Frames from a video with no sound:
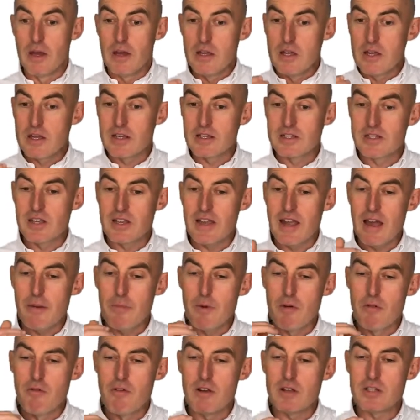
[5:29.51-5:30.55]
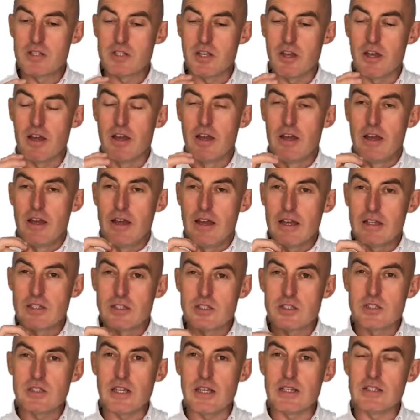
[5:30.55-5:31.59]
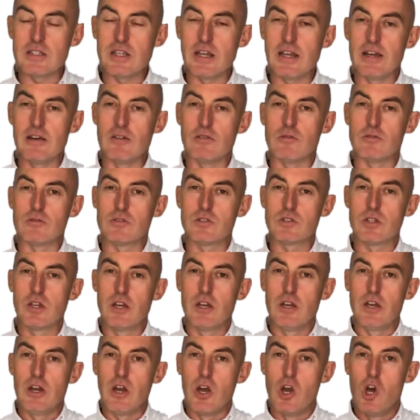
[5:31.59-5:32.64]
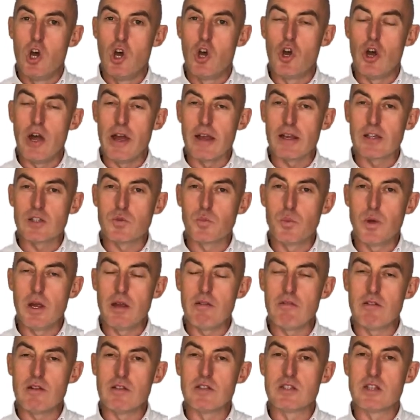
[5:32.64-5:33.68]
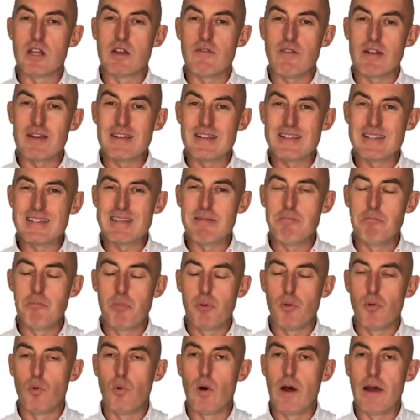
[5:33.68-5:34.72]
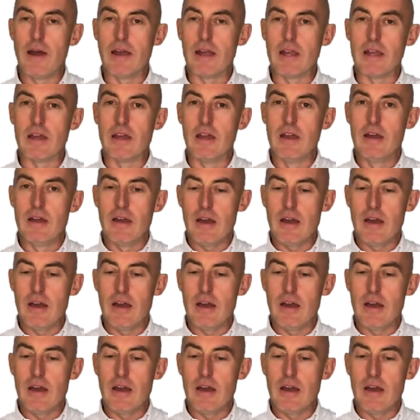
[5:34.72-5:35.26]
you can see how Marissa has set out her experience in a very simple way.